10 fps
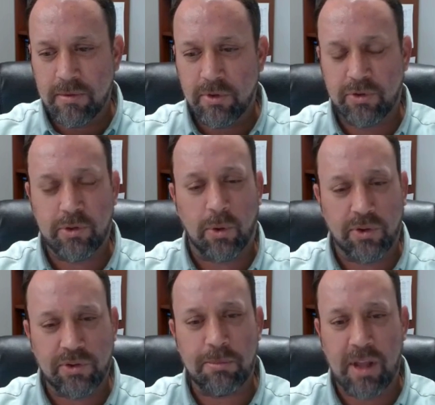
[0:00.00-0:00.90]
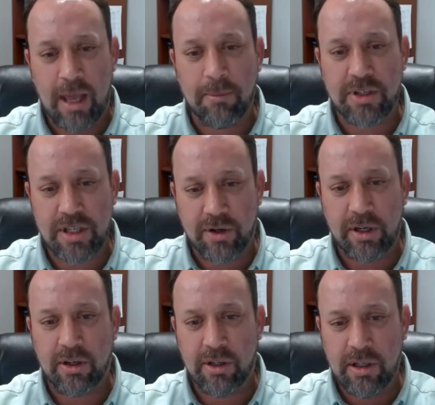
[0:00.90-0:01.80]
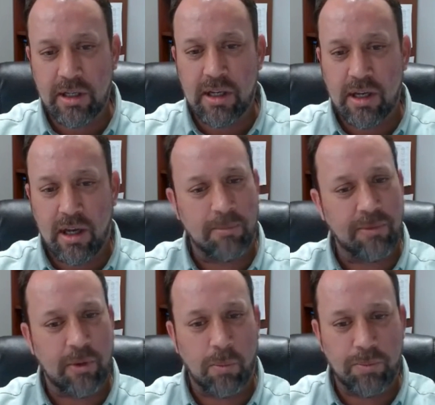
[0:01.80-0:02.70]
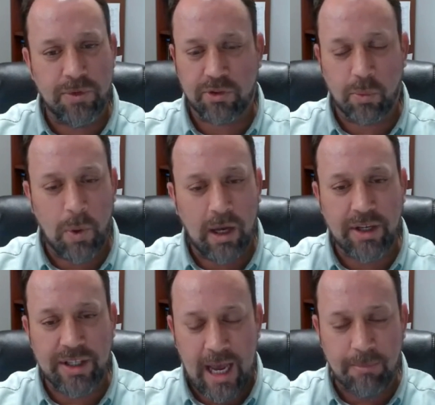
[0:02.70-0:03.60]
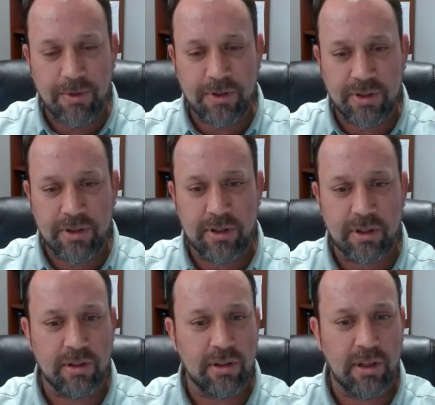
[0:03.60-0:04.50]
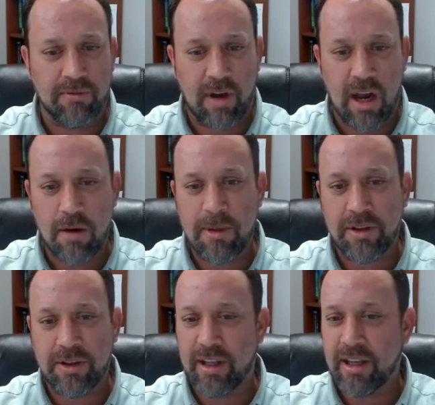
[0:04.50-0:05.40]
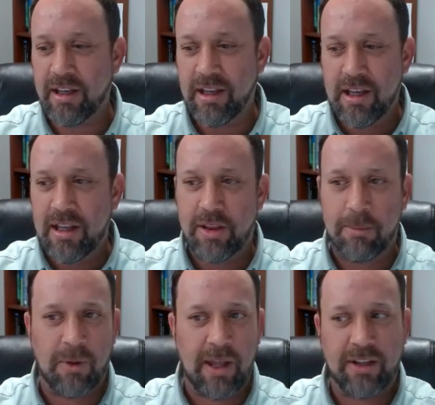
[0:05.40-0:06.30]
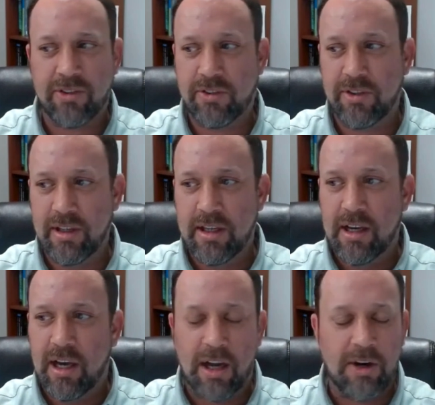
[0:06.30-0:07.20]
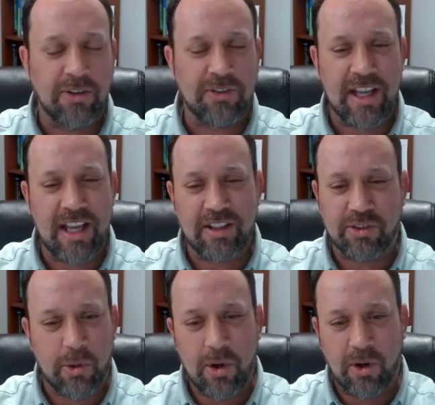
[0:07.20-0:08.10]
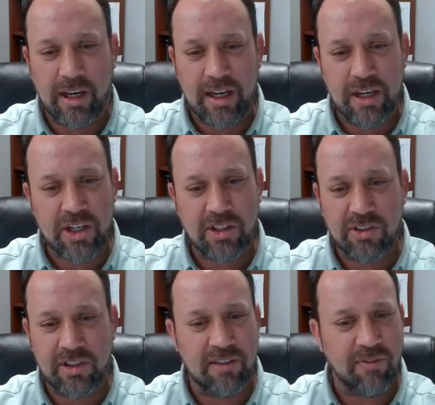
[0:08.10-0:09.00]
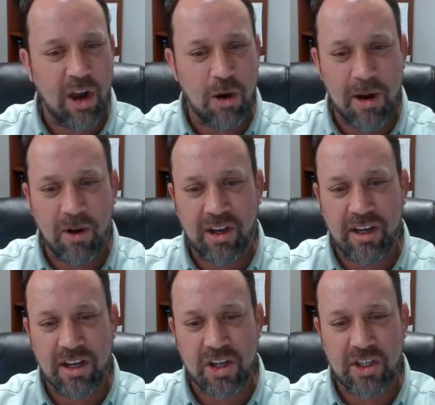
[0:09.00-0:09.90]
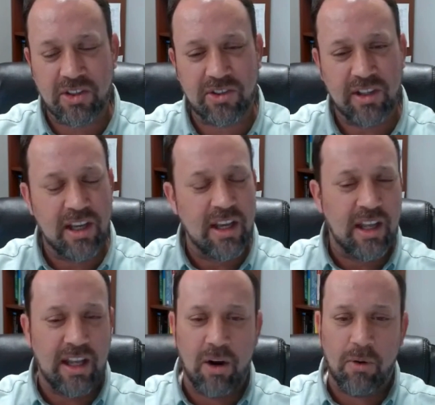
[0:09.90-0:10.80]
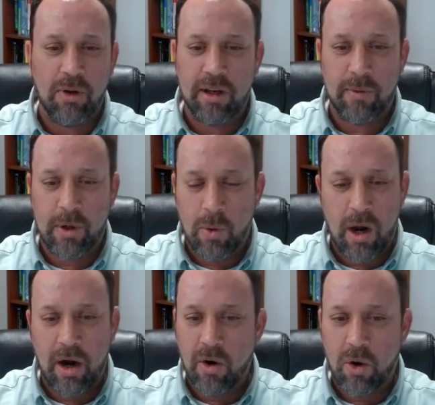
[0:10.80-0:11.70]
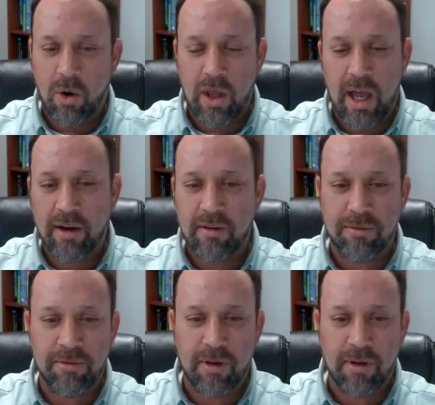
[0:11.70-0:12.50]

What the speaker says: sourced plant material. They're just well adapted to the environment. The plants understand the soil conditions, the environmental conditions. They don't really require a whole lot of